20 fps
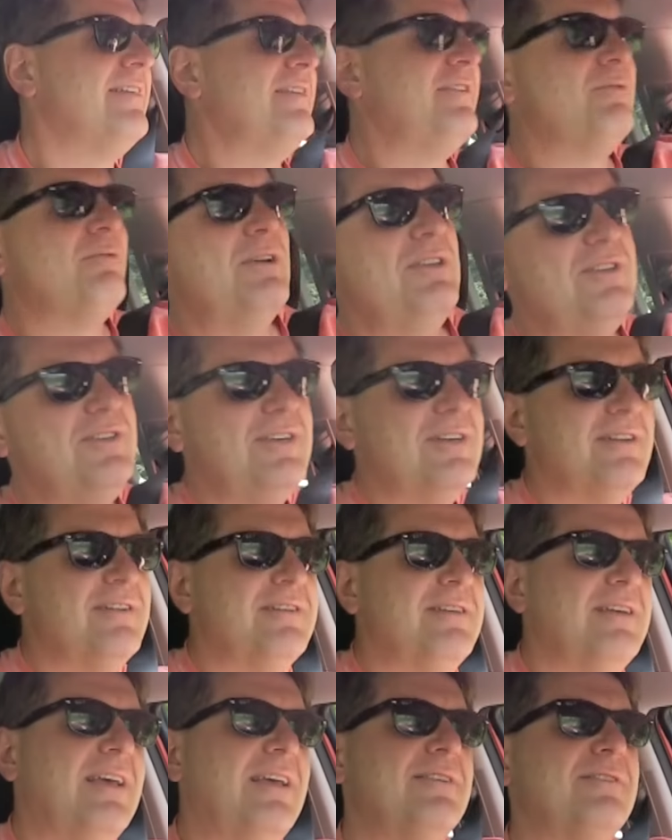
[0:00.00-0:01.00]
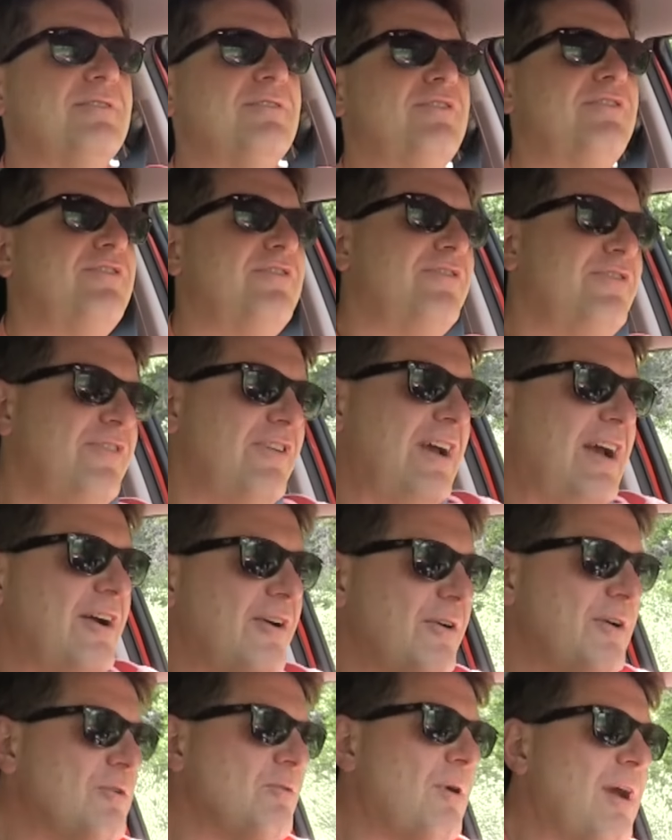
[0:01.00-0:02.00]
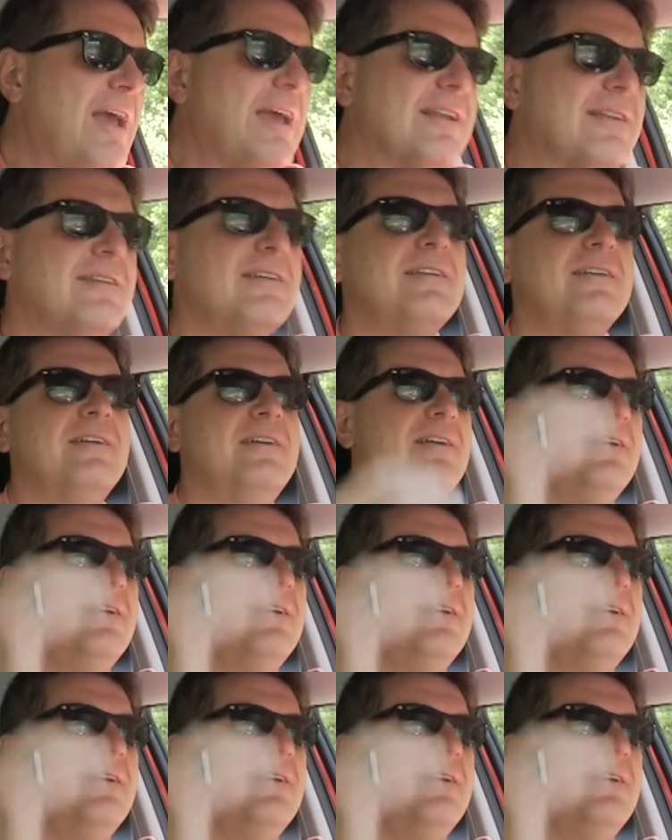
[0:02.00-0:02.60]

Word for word: This windshield is very raked.